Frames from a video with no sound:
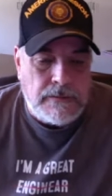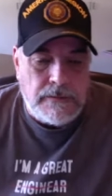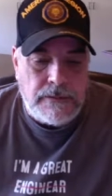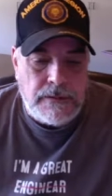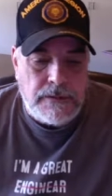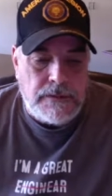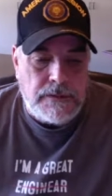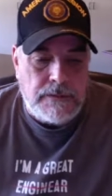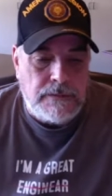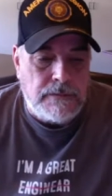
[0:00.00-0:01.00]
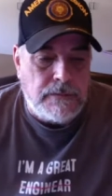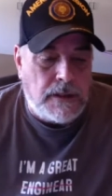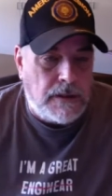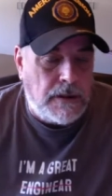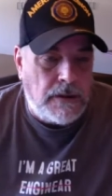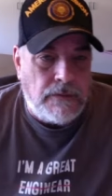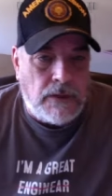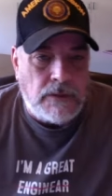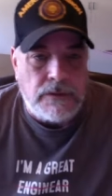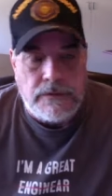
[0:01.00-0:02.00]
is 100
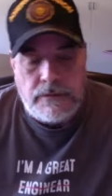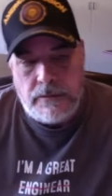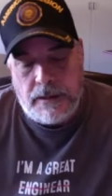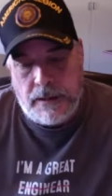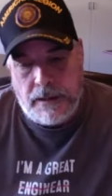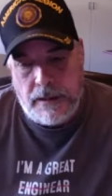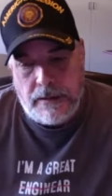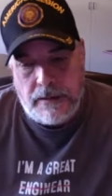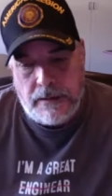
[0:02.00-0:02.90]
volts. And then